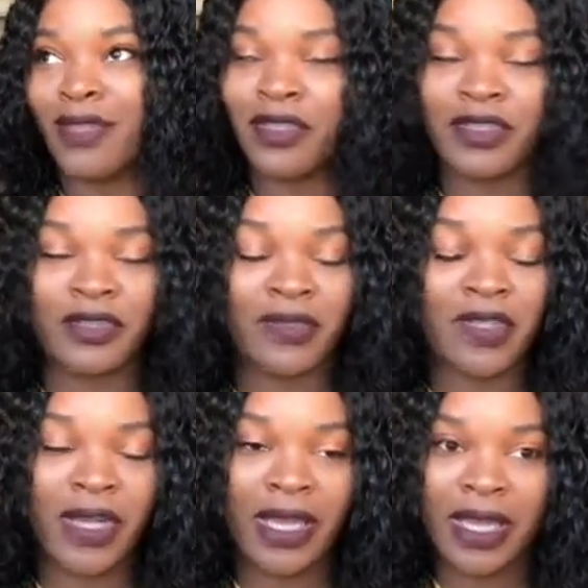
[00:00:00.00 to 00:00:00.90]
You just use
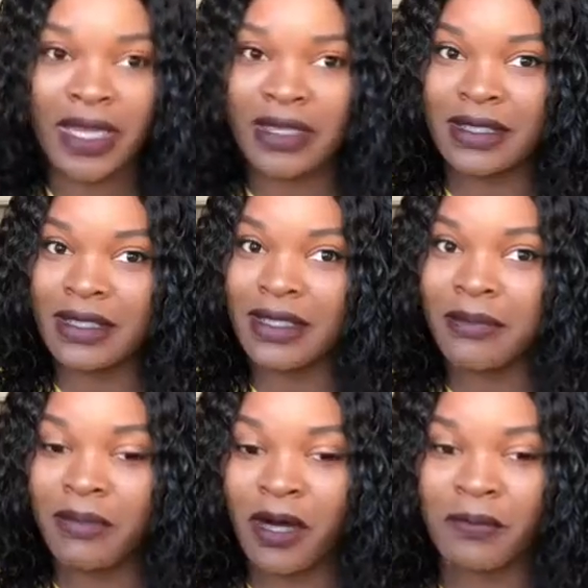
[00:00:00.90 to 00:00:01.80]
your hands,
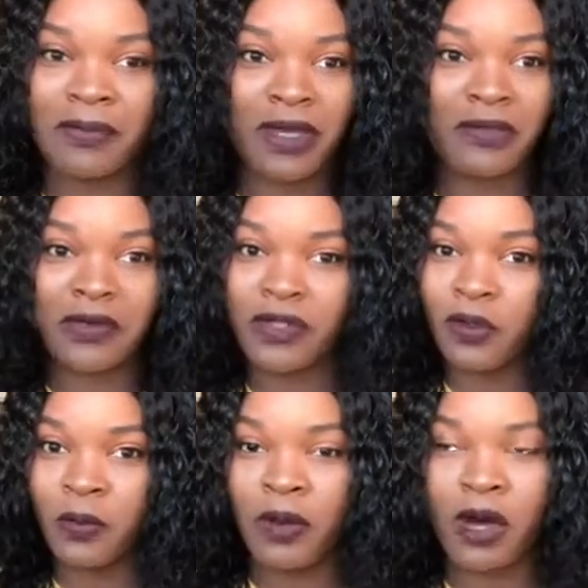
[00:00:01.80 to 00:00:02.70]
give
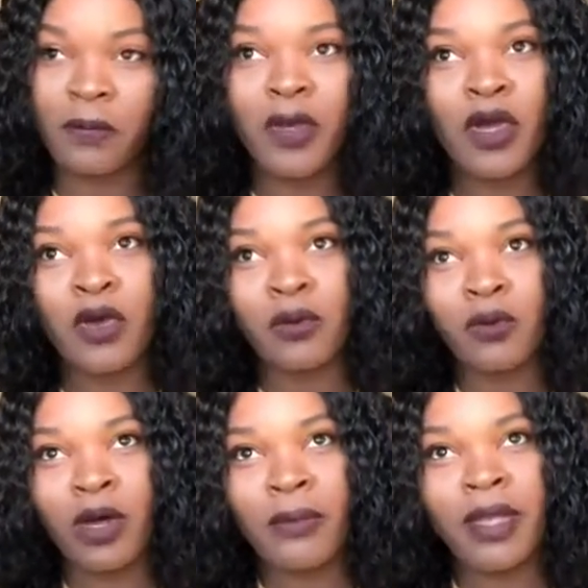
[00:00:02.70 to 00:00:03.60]
2 pump,
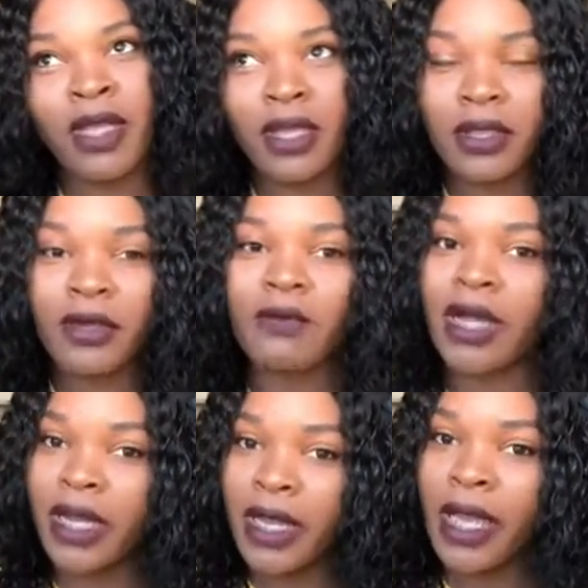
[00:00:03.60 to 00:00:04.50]
rub it in the
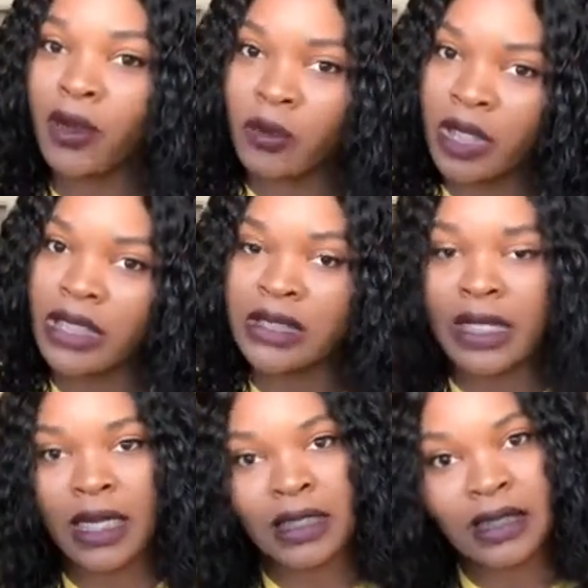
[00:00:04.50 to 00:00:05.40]
right areas,
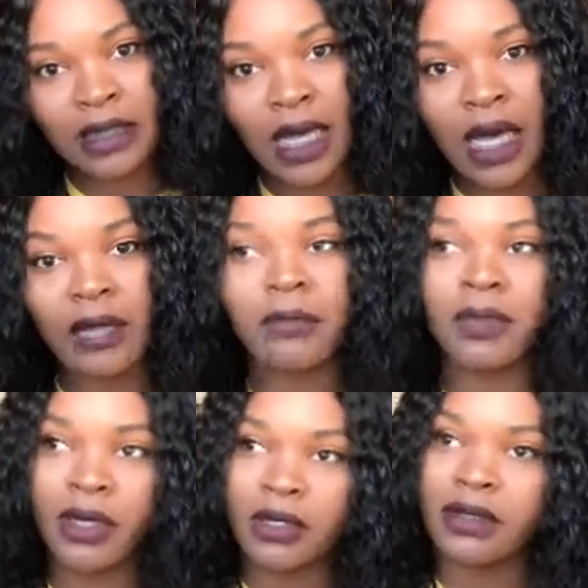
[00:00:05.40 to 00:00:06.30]
not inside,
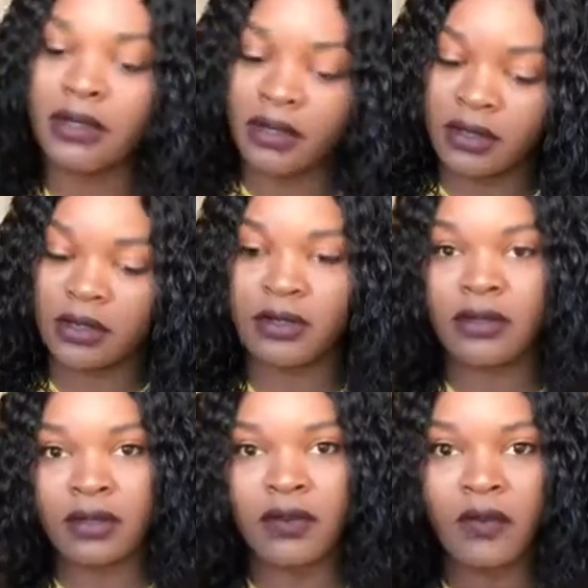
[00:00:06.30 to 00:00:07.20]
but
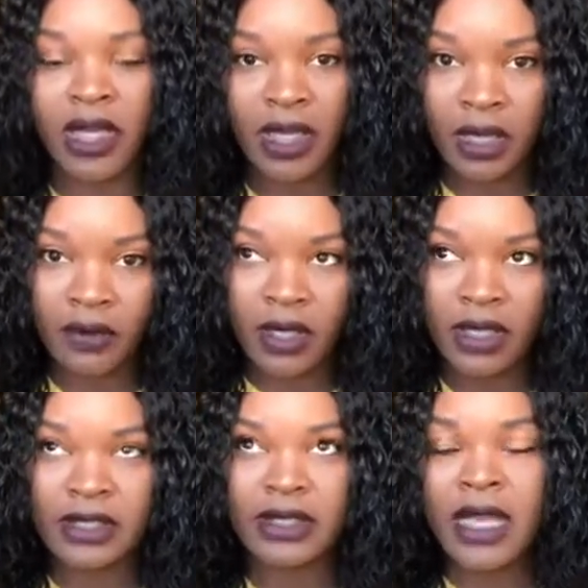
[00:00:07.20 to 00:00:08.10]
the right
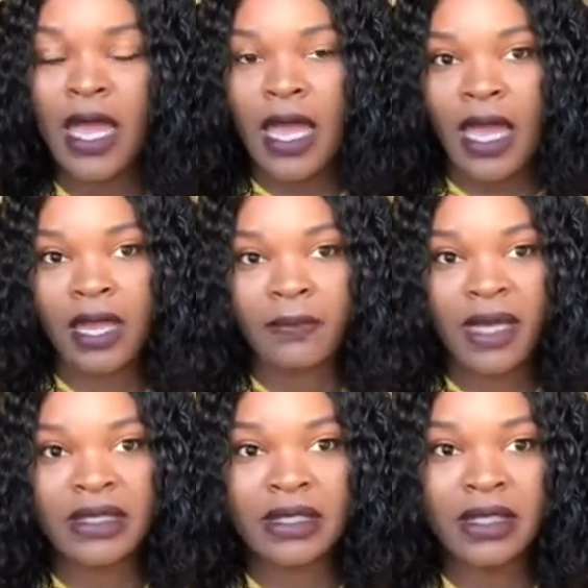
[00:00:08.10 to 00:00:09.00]
areas. And
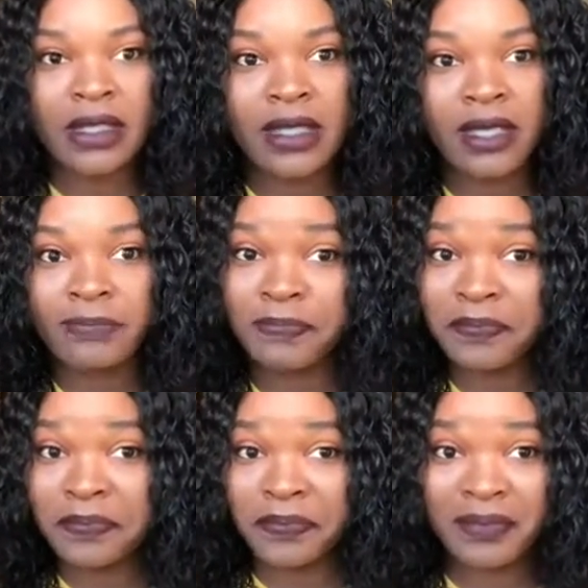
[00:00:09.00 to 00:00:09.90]
basically,
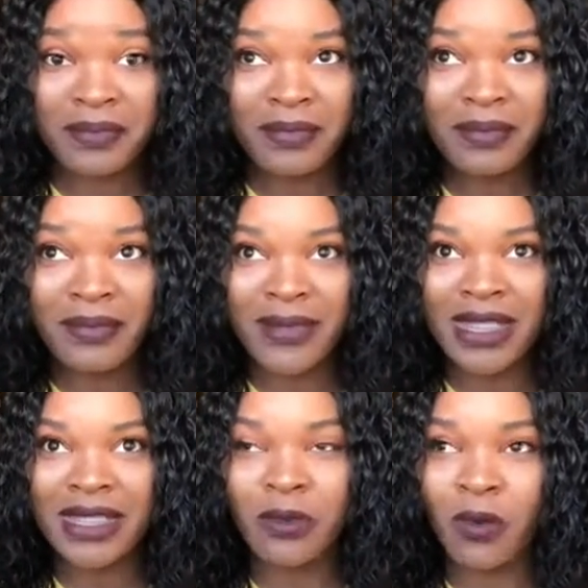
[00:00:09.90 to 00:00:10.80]

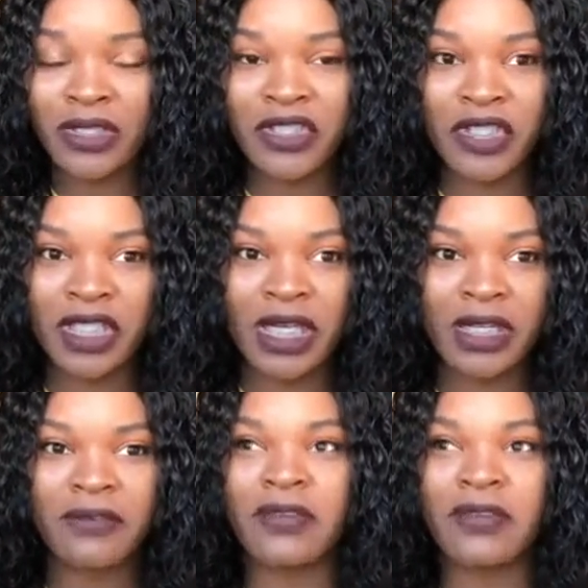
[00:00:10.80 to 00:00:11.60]
once you're done, it